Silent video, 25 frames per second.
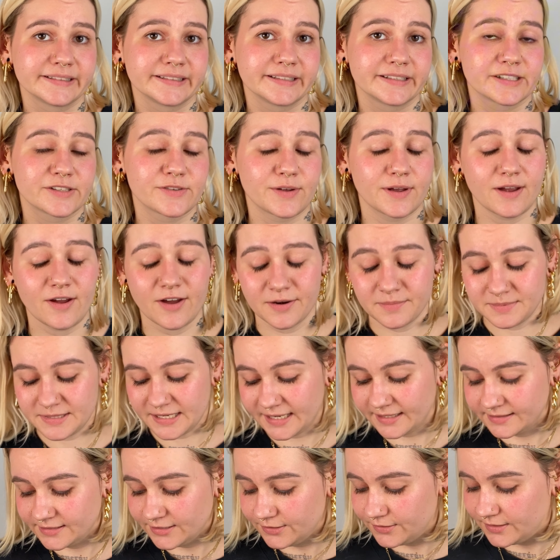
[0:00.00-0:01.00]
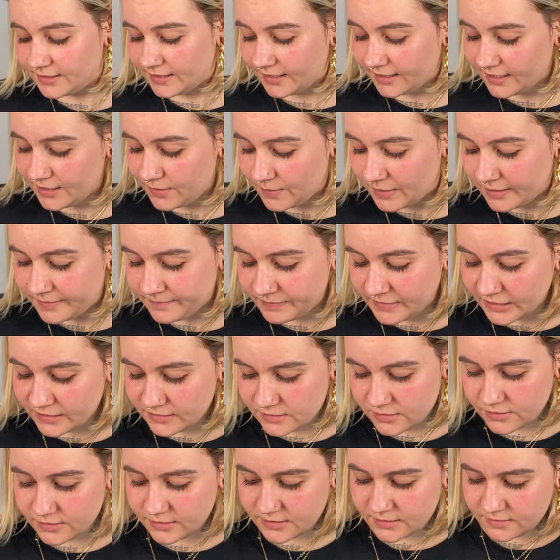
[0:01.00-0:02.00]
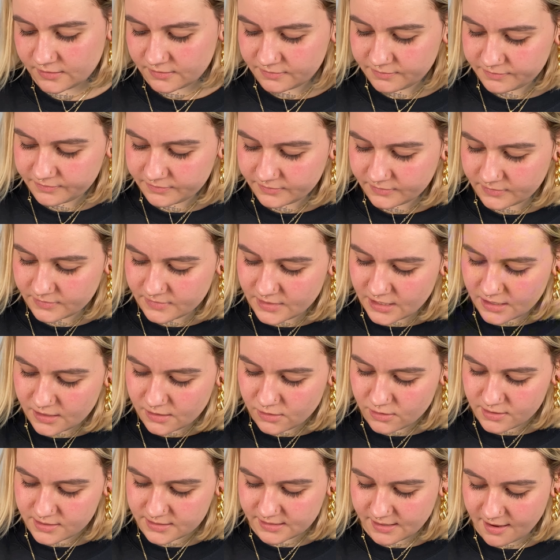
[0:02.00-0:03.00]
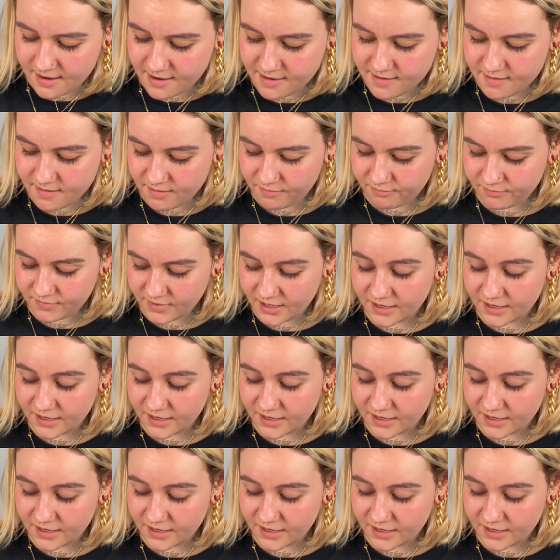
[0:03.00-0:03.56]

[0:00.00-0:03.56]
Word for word: So I got him tattooed. Anyway, it looks, it looks like him.